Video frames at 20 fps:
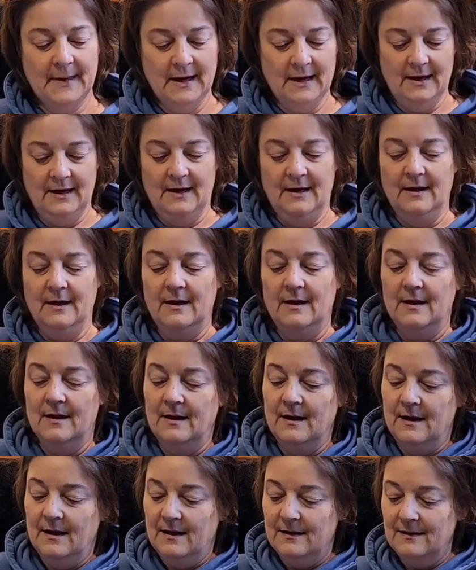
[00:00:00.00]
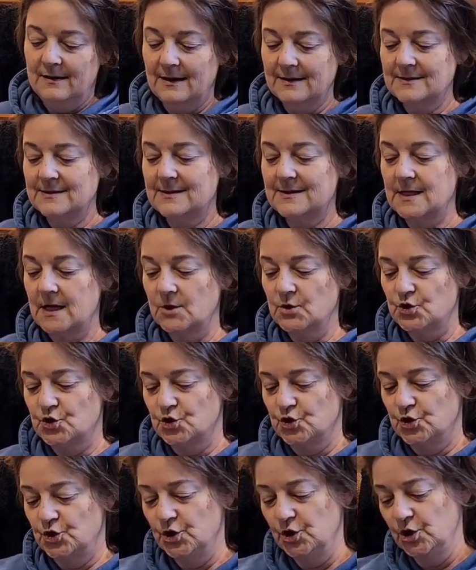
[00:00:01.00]
it. Let's
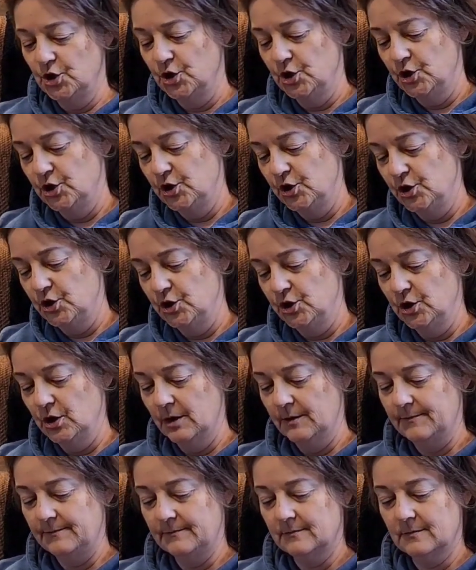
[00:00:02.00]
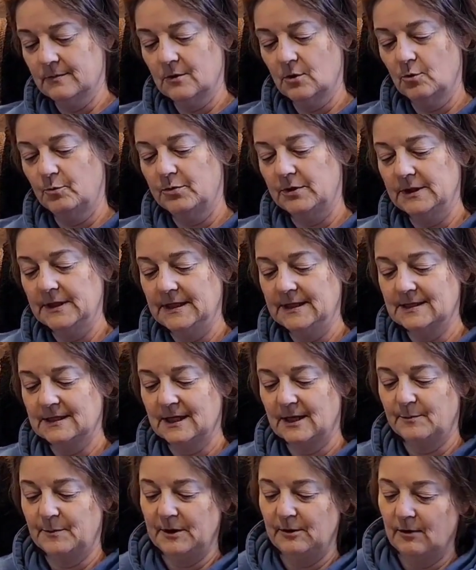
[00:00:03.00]
see. Oh, please
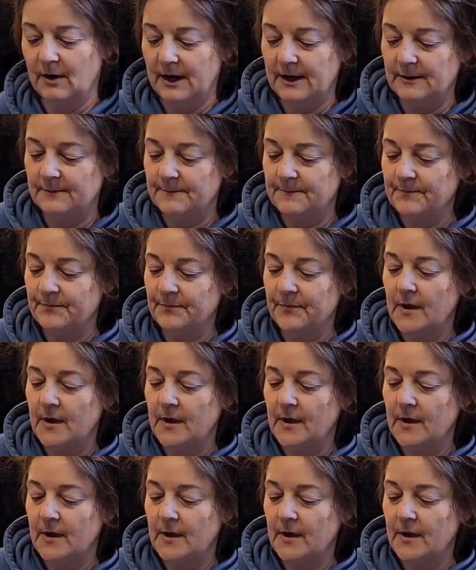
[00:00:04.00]
let it be right.